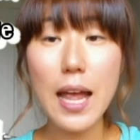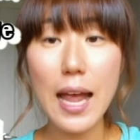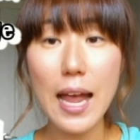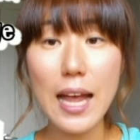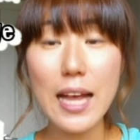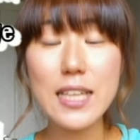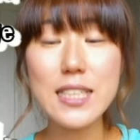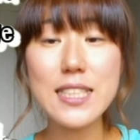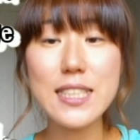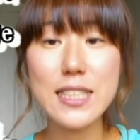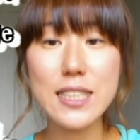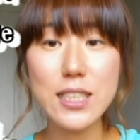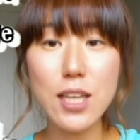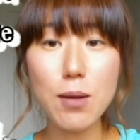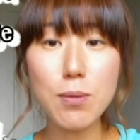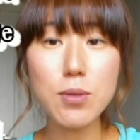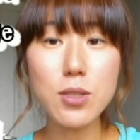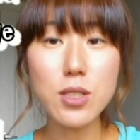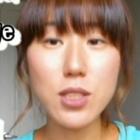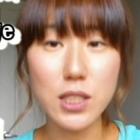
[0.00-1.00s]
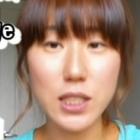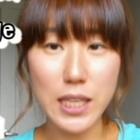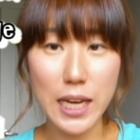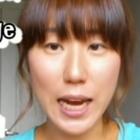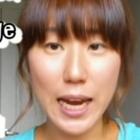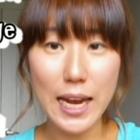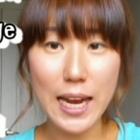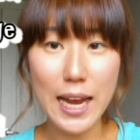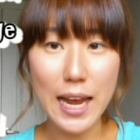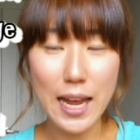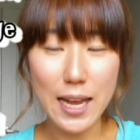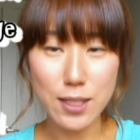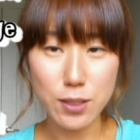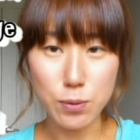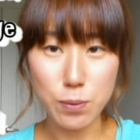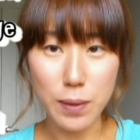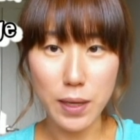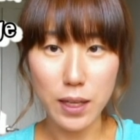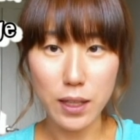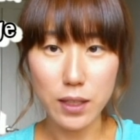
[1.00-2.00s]
And double J
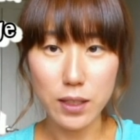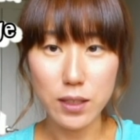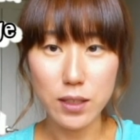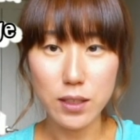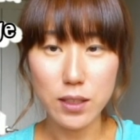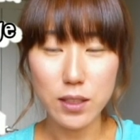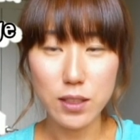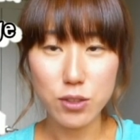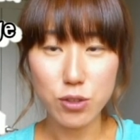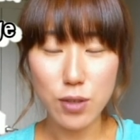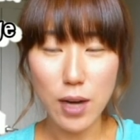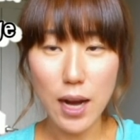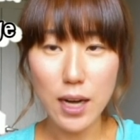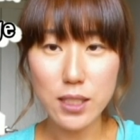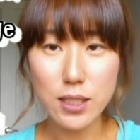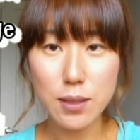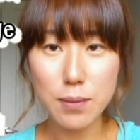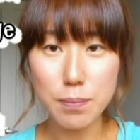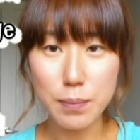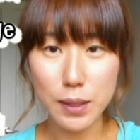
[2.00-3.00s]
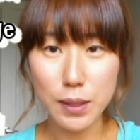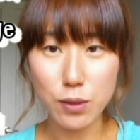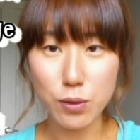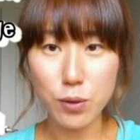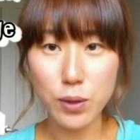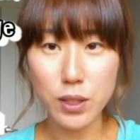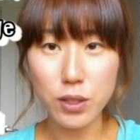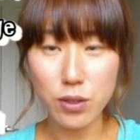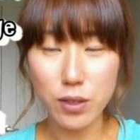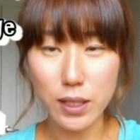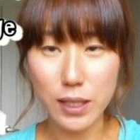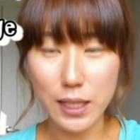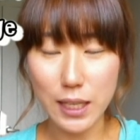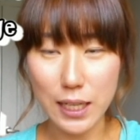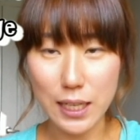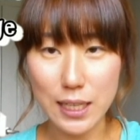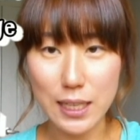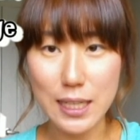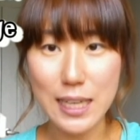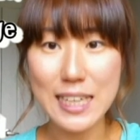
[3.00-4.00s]
as well, traction between your
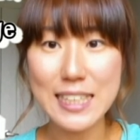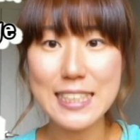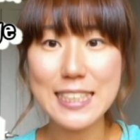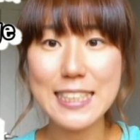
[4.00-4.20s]
teeth.